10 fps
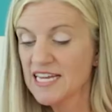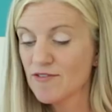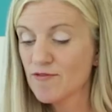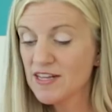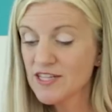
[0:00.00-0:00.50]
Now
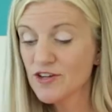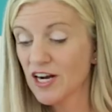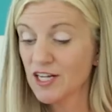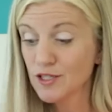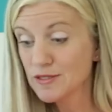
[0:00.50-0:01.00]
if you find that you're
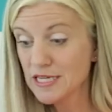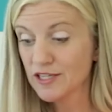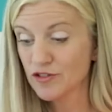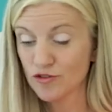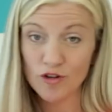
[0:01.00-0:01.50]
kind of losing
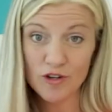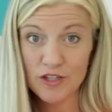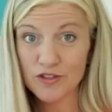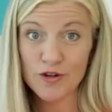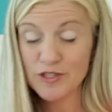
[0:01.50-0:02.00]
control
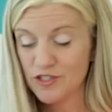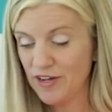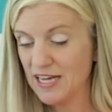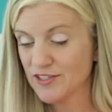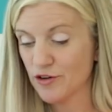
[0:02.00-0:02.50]
because you're going too
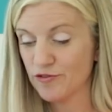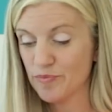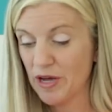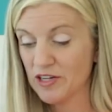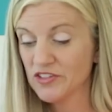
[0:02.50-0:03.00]
fast on your
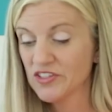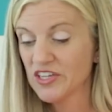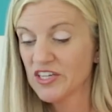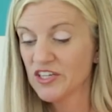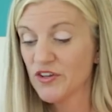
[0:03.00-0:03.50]
foot pedal,
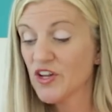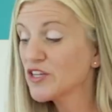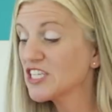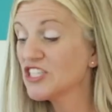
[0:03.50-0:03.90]
you can always